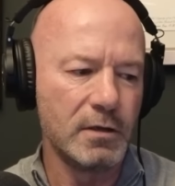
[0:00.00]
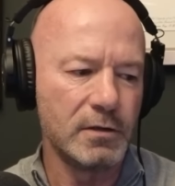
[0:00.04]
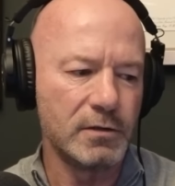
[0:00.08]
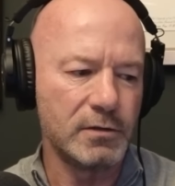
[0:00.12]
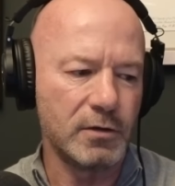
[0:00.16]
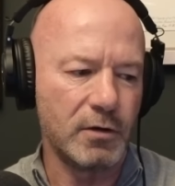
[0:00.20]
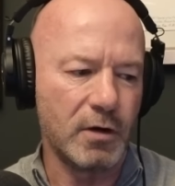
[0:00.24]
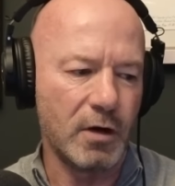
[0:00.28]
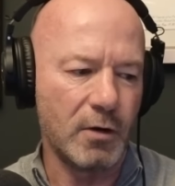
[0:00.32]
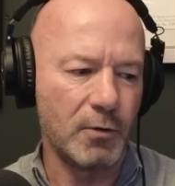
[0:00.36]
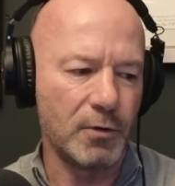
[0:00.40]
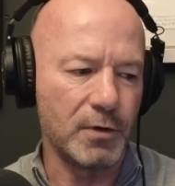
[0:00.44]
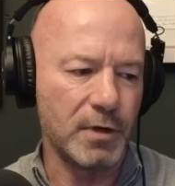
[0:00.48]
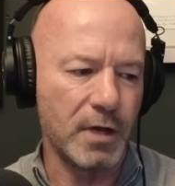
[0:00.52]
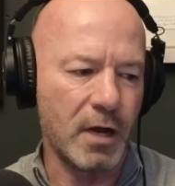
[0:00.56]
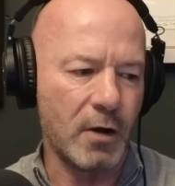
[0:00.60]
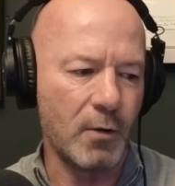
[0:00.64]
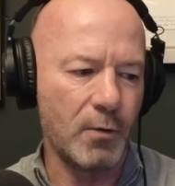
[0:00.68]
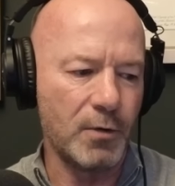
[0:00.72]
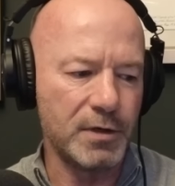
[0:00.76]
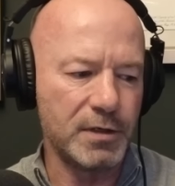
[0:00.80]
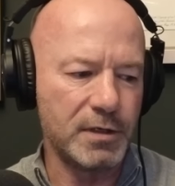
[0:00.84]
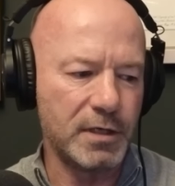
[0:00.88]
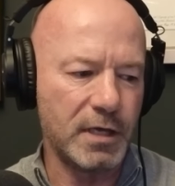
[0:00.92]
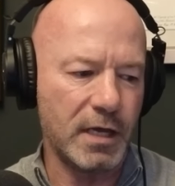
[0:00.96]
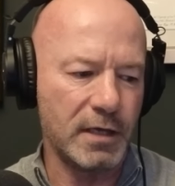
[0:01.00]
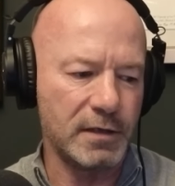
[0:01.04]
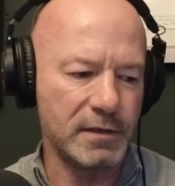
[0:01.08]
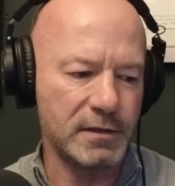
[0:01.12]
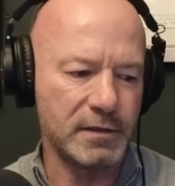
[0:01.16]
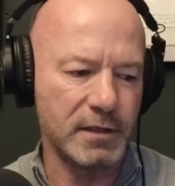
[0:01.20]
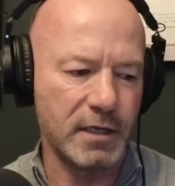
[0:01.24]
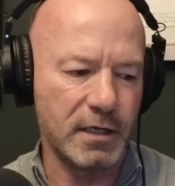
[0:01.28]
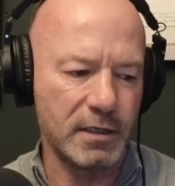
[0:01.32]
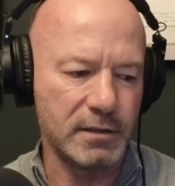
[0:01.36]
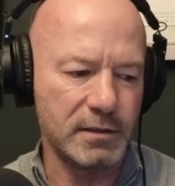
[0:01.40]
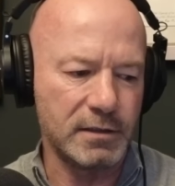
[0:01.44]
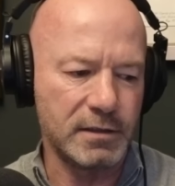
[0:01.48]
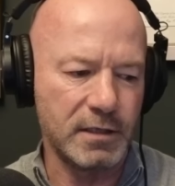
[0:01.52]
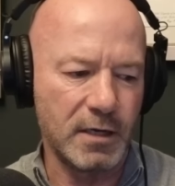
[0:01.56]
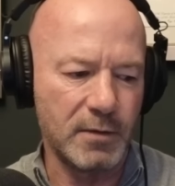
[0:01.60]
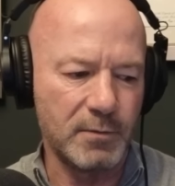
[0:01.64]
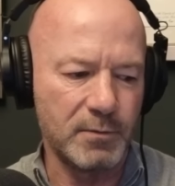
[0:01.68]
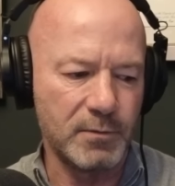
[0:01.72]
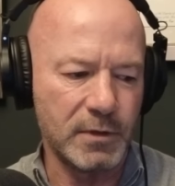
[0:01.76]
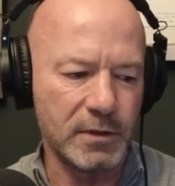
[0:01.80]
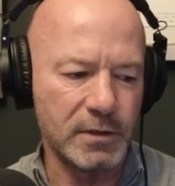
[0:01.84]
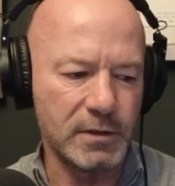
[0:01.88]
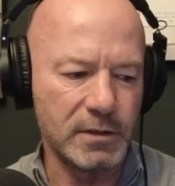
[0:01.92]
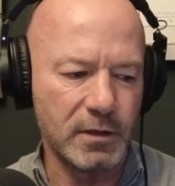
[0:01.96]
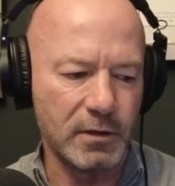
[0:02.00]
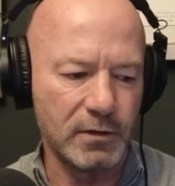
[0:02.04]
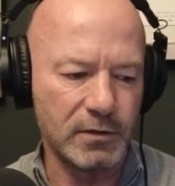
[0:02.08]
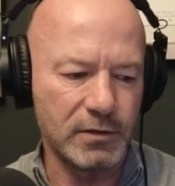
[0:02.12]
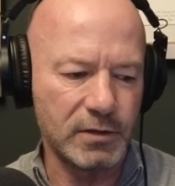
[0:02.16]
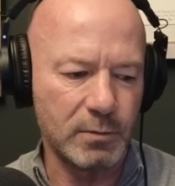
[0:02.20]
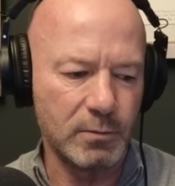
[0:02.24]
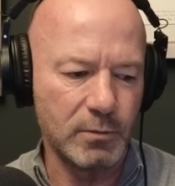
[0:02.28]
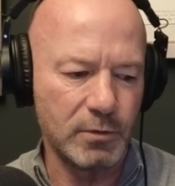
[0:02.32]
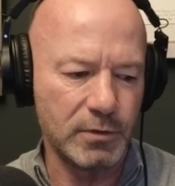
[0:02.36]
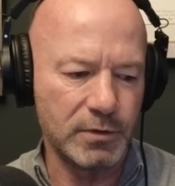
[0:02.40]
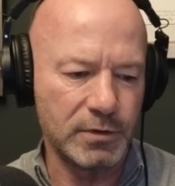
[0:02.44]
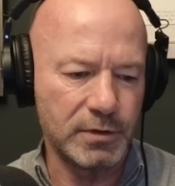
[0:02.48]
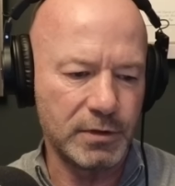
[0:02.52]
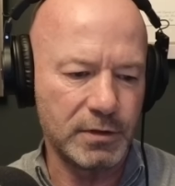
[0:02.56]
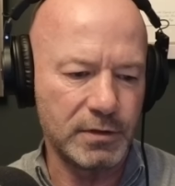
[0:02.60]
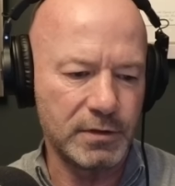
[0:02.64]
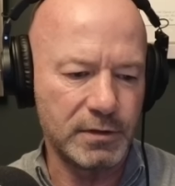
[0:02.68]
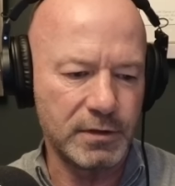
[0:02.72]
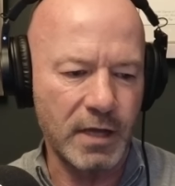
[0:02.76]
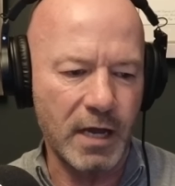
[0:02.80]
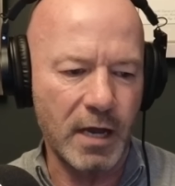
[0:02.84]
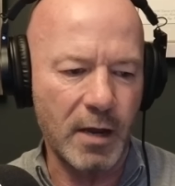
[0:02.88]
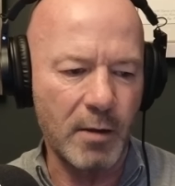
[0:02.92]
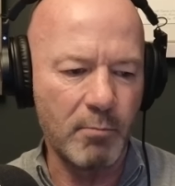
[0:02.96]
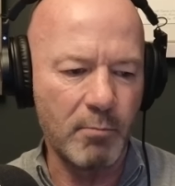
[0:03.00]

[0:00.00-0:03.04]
So I would I would guess that um, it's not so much it's that